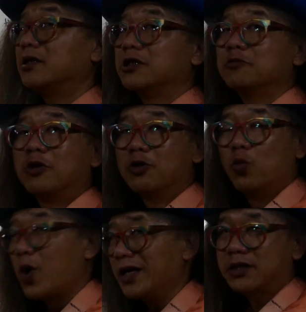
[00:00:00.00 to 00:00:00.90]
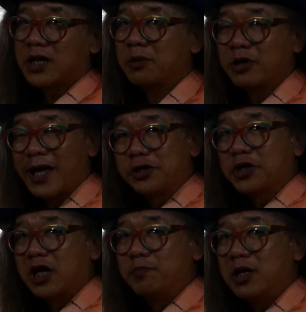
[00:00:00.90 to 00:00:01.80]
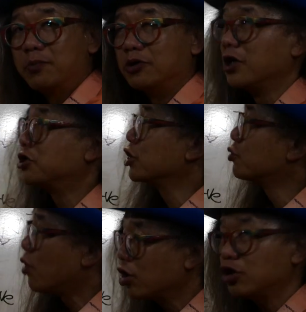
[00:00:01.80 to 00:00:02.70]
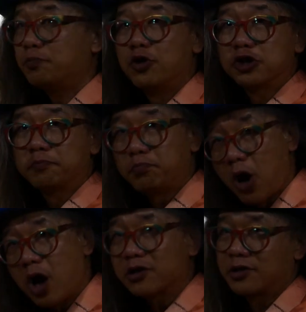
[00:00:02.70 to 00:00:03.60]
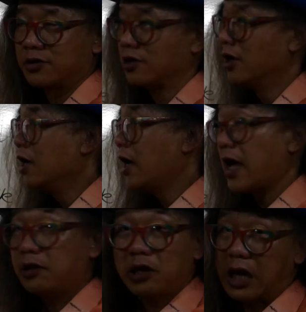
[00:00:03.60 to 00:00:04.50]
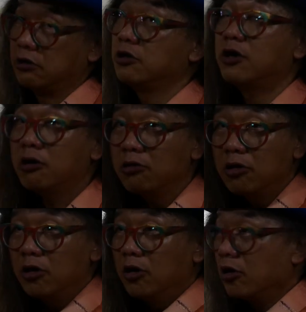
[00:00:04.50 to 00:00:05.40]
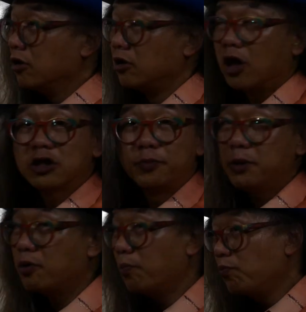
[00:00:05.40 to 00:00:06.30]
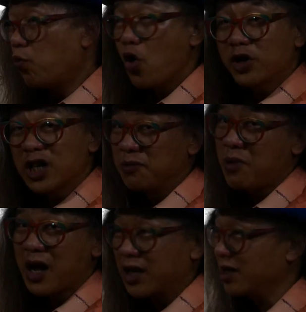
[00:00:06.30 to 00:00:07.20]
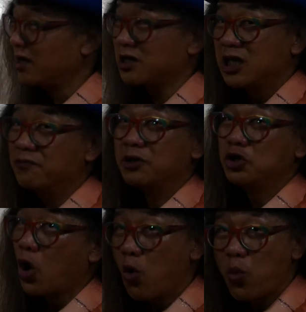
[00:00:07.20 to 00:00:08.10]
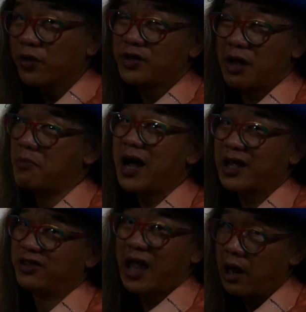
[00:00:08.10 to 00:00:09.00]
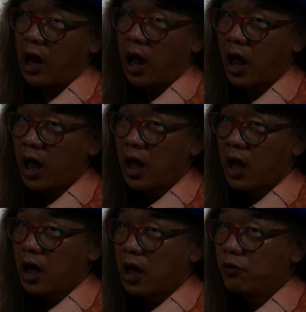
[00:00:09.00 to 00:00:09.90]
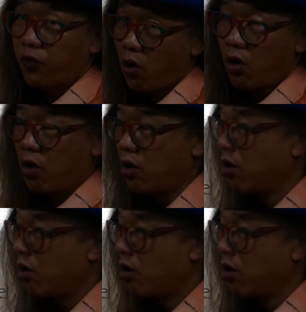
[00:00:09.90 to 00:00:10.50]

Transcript: doesn't want to waste time to educate people. They just want to push boxes. And you know, lots of people work in marketing doesn't even know what they're marketing for.